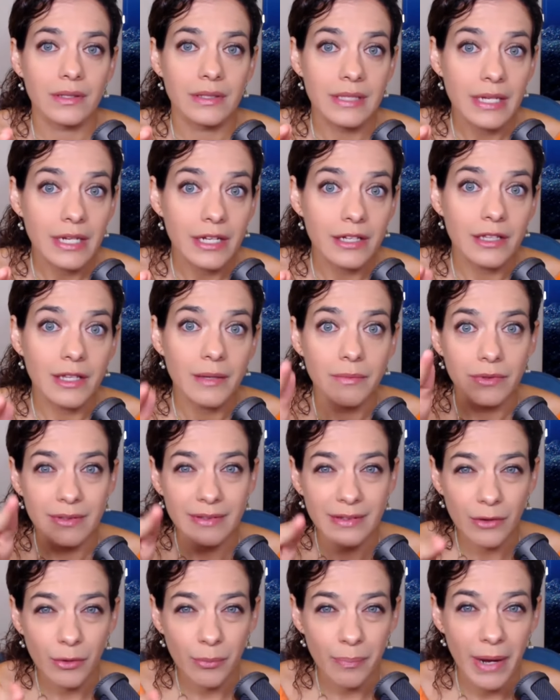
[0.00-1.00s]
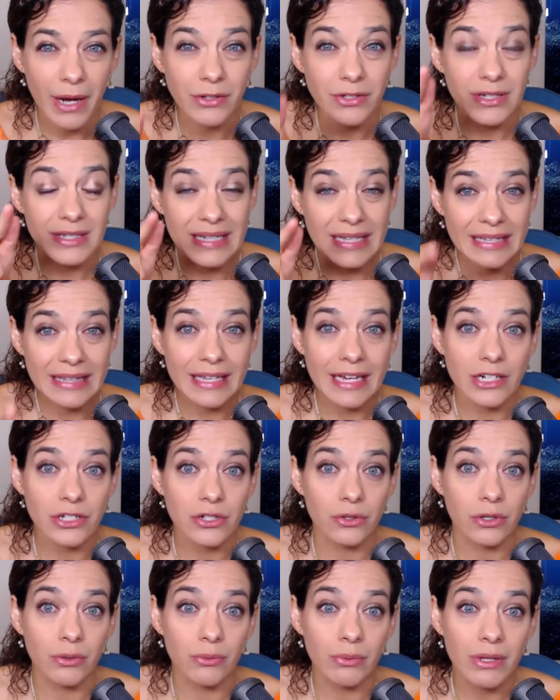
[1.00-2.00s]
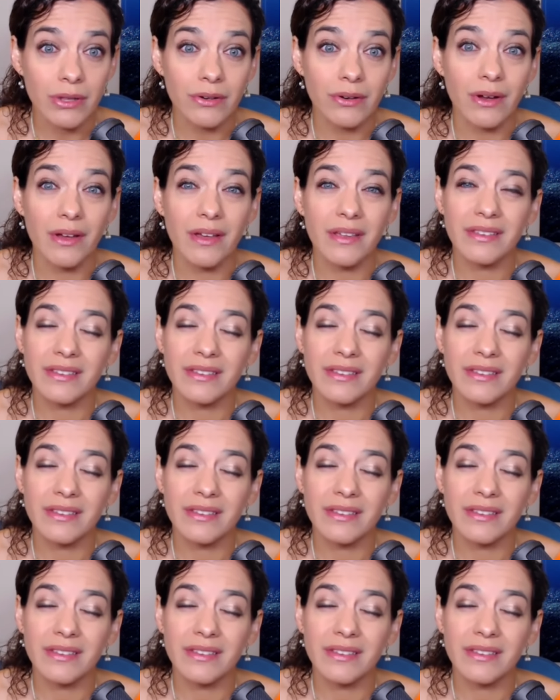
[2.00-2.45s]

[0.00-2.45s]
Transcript: those little pouches in the actual urethra.